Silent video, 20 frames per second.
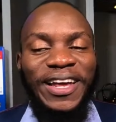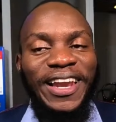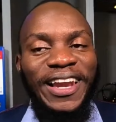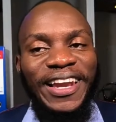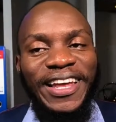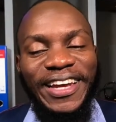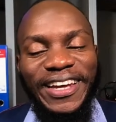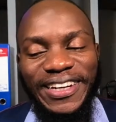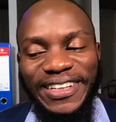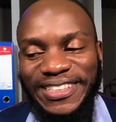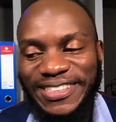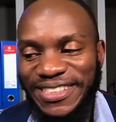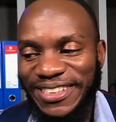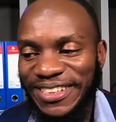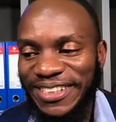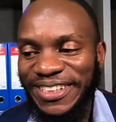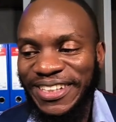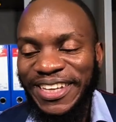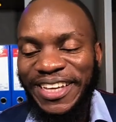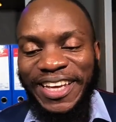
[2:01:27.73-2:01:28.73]
Like,
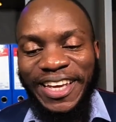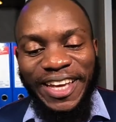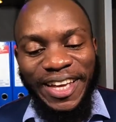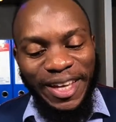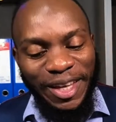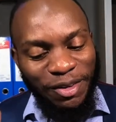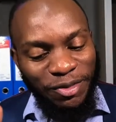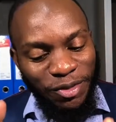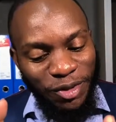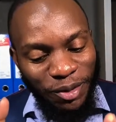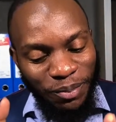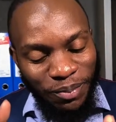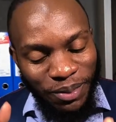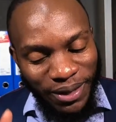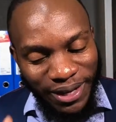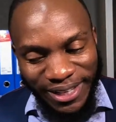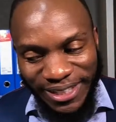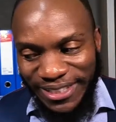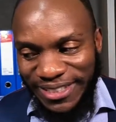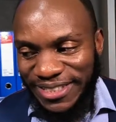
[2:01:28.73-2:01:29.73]
listen, if you're
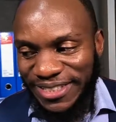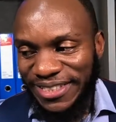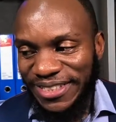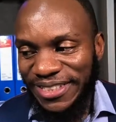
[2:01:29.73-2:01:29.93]
bright,